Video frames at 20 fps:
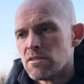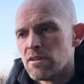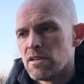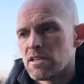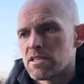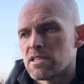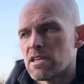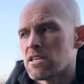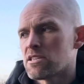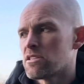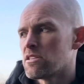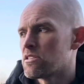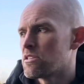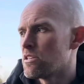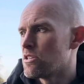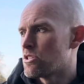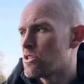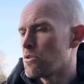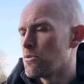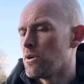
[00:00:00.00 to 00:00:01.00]
assessed the
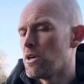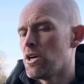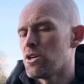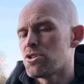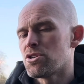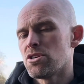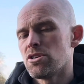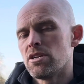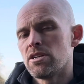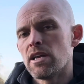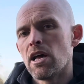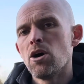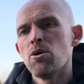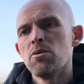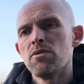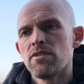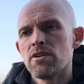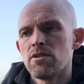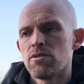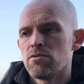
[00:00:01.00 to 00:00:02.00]
situation. They dealt
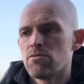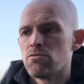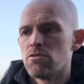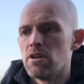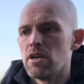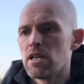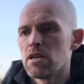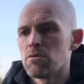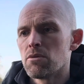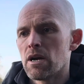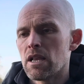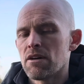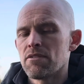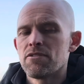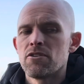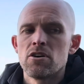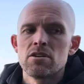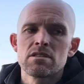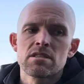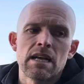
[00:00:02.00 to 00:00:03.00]
with it really well. I
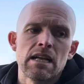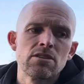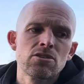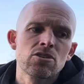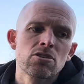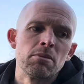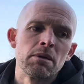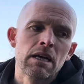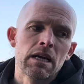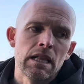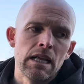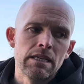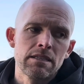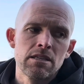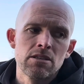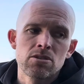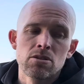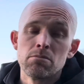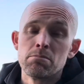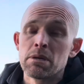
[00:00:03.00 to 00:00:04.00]
thought Zan's come and
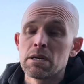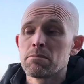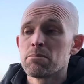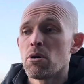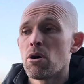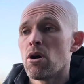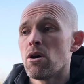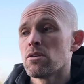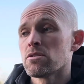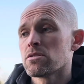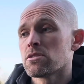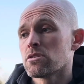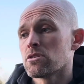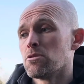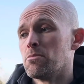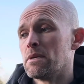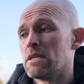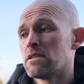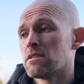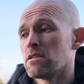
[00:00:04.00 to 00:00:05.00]
collected some big balls
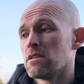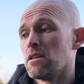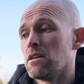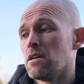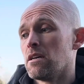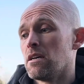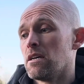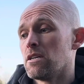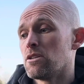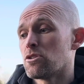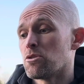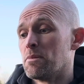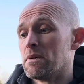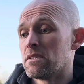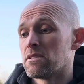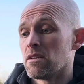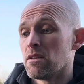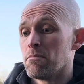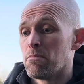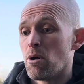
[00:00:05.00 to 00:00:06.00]
coming into
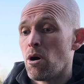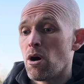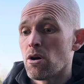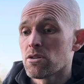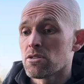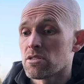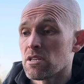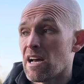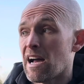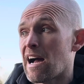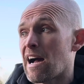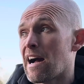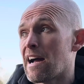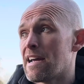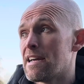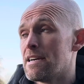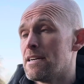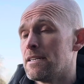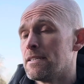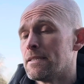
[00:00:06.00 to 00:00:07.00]
the box at
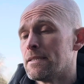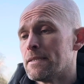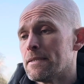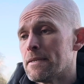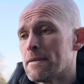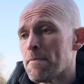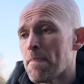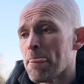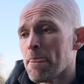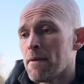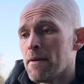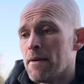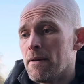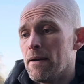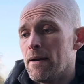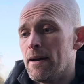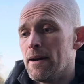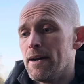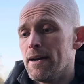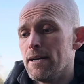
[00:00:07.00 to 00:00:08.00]
height.
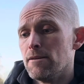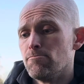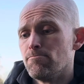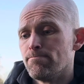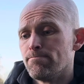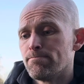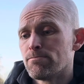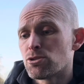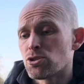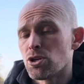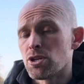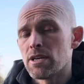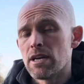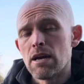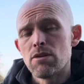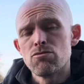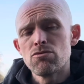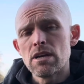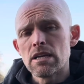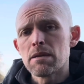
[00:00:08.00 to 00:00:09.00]

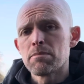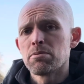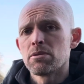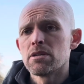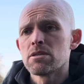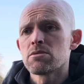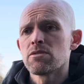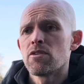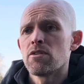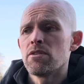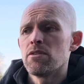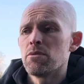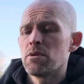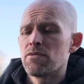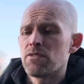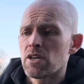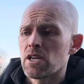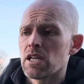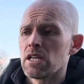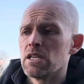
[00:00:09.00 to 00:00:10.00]
Really pleased with
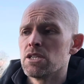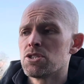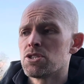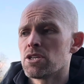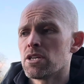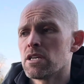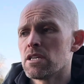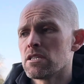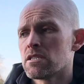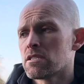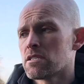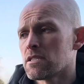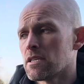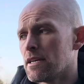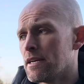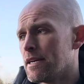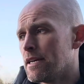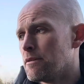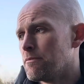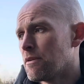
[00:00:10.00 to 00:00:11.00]
the clean sheets.
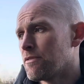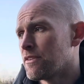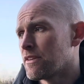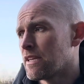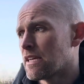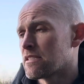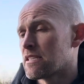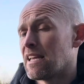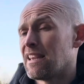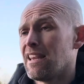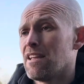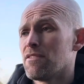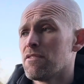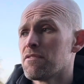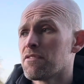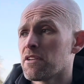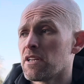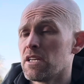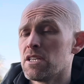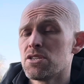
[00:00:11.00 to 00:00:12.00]
I think that's the
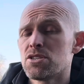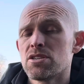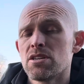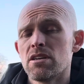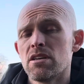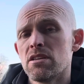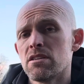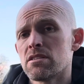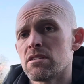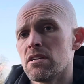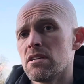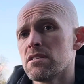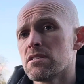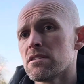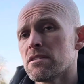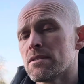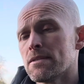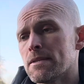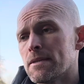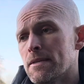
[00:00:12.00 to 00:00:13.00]
11th clean sheet of the
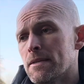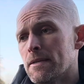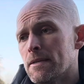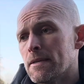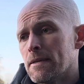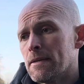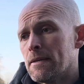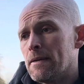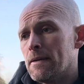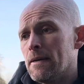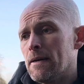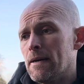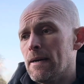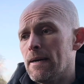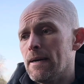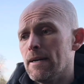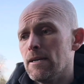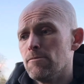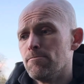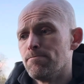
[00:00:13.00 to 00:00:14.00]
season.
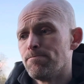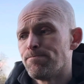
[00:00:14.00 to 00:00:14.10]
We're